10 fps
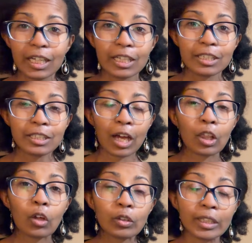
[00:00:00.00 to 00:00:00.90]

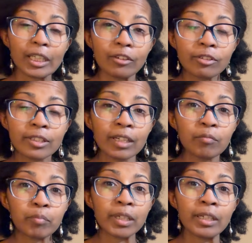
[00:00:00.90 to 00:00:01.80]
yellow leaves can
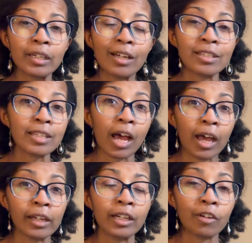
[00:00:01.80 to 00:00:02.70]
be a
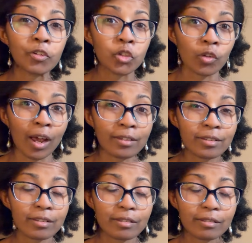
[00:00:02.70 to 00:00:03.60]
sign of
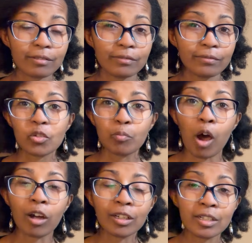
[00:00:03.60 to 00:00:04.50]
stress.
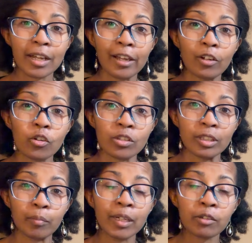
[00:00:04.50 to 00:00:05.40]
Small containers
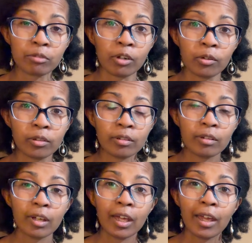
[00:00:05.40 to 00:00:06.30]
limit growth,
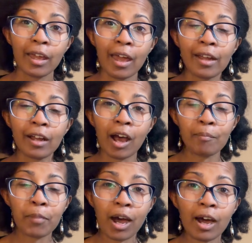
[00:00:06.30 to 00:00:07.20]
and
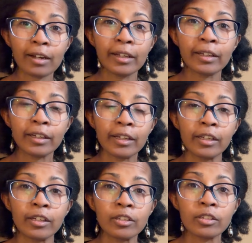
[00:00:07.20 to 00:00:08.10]
up potting
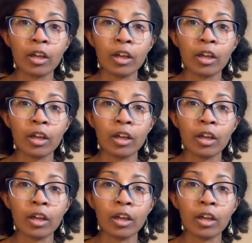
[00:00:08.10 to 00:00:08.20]
is